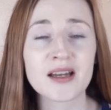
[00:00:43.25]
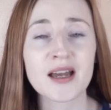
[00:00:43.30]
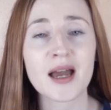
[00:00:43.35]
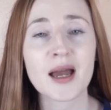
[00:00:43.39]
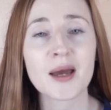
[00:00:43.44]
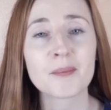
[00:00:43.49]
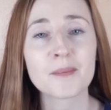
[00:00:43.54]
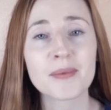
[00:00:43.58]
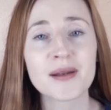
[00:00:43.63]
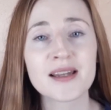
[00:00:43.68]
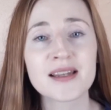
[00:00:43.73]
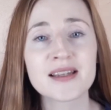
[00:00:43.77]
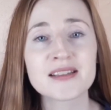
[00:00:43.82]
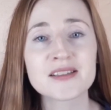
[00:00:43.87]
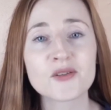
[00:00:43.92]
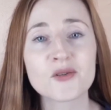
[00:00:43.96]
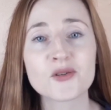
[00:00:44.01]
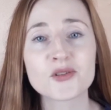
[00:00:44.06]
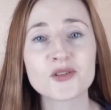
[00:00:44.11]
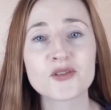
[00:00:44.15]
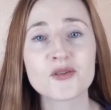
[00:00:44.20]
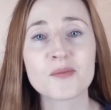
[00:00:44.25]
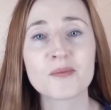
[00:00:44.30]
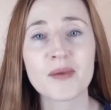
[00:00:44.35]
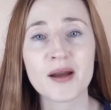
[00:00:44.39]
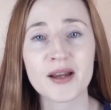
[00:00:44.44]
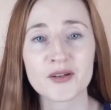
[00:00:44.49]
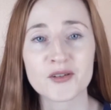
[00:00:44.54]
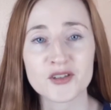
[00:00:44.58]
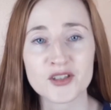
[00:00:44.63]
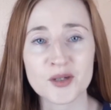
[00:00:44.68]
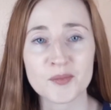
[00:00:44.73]
And please also
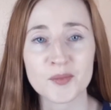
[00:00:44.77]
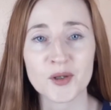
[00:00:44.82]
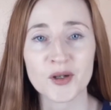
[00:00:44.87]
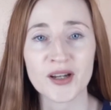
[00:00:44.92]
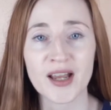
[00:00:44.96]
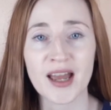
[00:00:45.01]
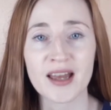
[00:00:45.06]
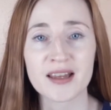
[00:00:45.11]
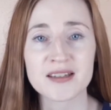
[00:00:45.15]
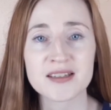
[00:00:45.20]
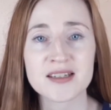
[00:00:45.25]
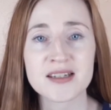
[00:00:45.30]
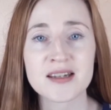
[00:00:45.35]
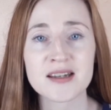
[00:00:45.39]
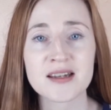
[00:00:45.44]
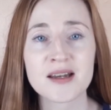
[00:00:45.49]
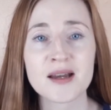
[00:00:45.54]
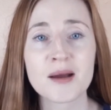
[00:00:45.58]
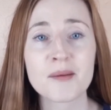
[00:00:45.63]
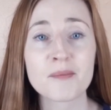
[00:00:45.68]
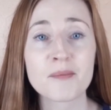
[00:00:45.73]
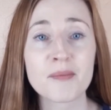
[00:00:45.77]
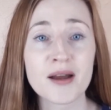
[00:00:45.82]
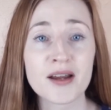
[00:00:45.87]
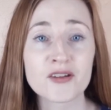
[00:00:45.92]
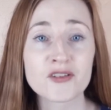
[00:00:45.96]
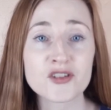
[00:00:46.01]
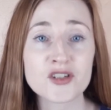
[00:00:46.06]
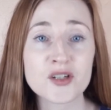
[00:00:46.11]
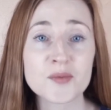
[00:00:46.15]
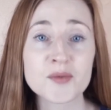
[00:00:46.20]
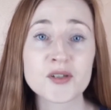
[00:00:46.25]
microchip your cat.
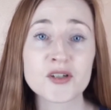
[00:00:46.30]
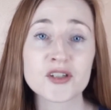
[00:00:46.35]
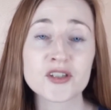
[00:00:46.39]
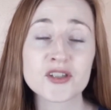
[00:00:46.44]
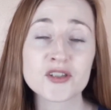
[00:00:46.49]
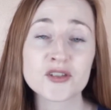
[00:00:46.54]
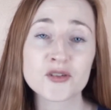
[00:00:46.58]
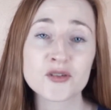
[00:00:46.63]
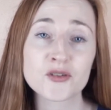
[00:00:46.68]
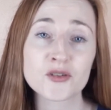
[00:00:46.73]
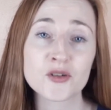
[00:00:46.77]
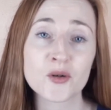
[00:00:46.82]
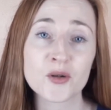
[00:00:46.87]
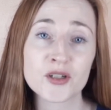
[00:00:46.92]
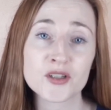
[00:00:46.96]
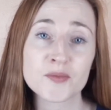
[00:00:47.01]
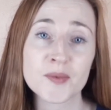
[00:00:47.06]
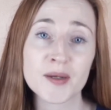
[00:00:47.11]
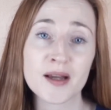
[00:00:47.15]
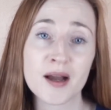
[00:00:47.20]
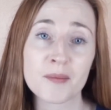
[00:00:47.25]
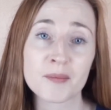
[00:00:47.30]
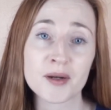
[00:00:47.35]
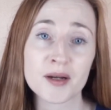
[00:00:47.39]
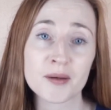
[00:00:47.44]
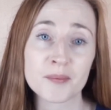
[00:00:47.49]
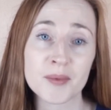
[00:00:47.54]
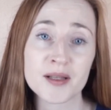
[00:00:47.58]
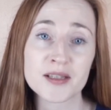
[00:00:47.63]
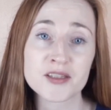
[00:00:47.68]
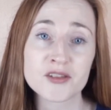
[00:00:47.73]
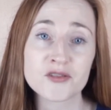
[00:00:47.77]
Microchips are soon going to become
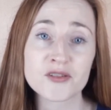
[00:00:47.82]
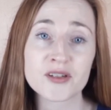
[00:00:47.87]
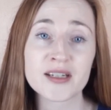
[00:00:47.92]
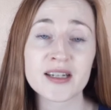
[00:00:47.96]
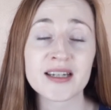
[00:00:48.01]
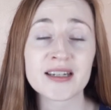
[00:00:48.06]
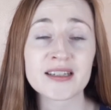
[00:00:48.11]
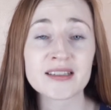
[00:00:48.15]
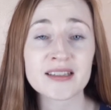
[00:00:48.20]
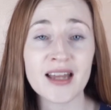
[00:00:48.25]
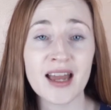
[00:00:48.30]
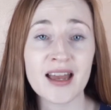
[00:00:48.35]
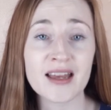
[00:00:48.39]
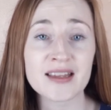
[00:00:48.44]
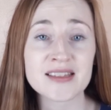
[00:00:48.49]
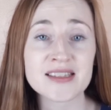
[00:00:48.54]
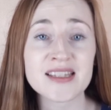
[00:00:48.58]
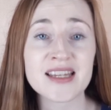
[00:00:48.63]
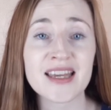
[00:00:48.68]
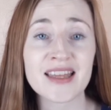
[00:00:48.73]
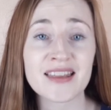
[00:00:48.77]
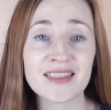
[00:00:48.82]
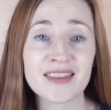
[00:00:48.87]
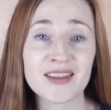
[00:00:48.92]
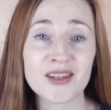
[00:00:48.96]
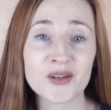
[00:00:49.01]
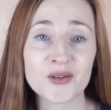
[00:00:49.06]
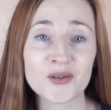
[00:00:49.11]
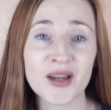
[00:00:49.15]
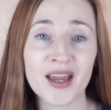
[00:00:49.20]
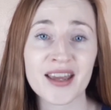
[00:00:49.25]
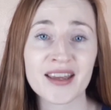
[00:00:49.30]
compulsory in cats in the
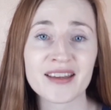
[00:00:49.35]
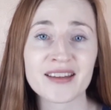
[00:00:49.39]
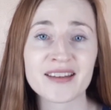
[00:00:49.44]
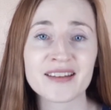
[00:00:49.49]
UK.